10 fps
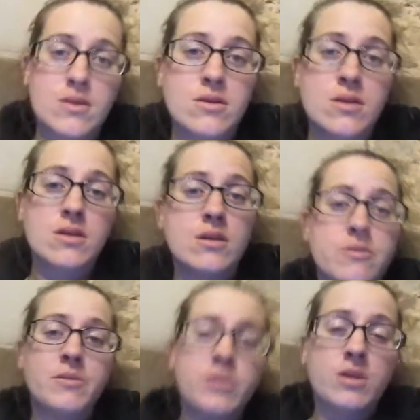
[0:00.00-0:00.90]

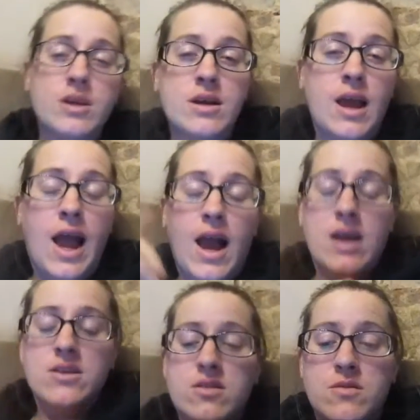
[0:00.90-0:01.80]
Good morning.
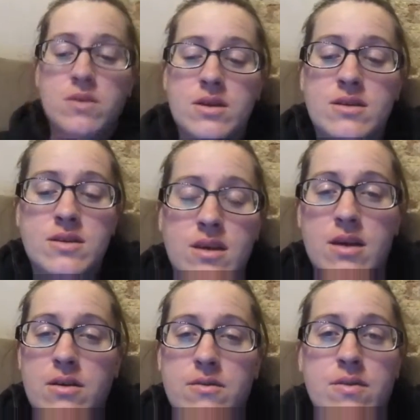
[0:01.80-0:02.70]
I just wanted to
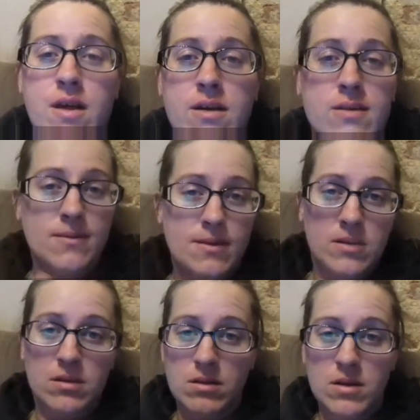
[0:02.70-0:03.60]
give like a
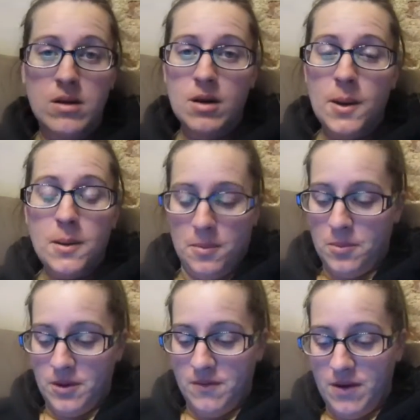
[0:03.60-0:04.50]
little
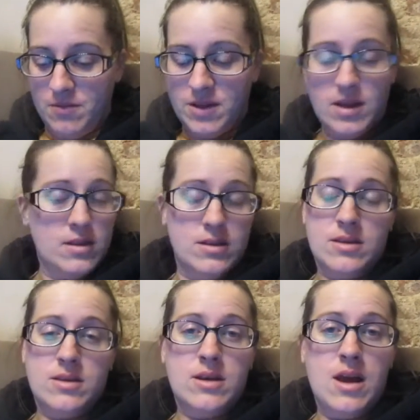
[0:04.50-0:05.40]
brief update. This
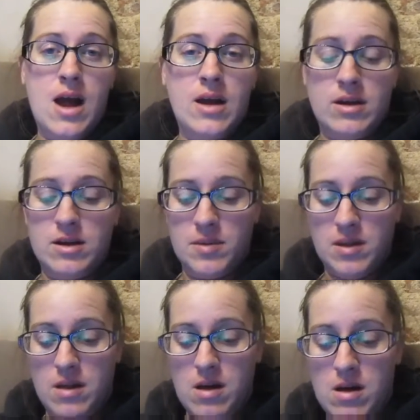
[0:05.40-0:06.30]
is not going to
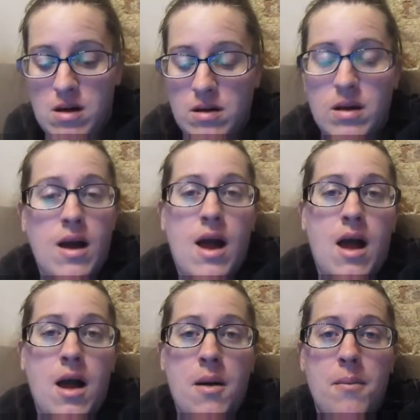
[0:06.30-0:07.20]
be long.
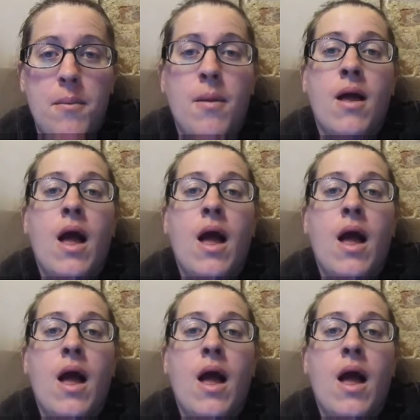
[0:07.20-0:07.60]
Um,